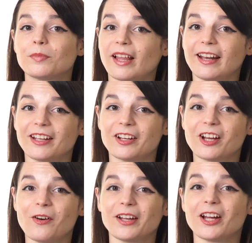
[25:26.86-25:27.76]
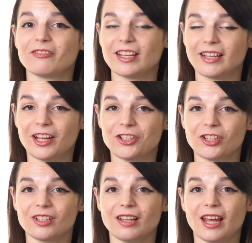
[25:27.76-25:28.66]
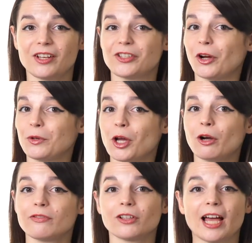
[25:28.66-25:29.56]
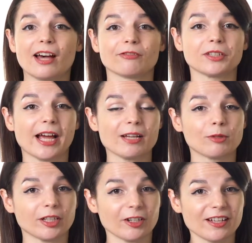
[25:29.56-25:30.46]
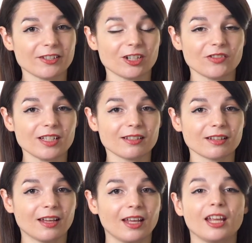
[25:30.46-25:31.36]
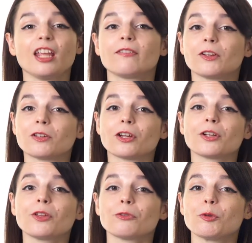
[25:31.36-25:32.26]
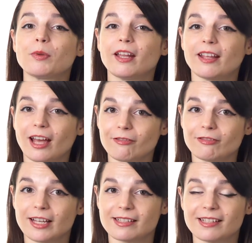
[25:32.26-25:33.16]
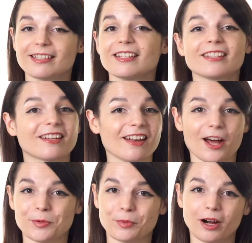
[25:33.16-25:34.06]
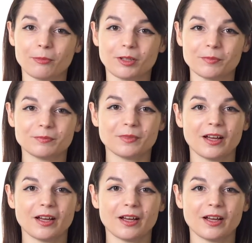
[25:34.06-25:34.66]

Planning on going on vacation and don't know if you'll have reliable internet service? If you're learning through PDF lessons, it's not a problem.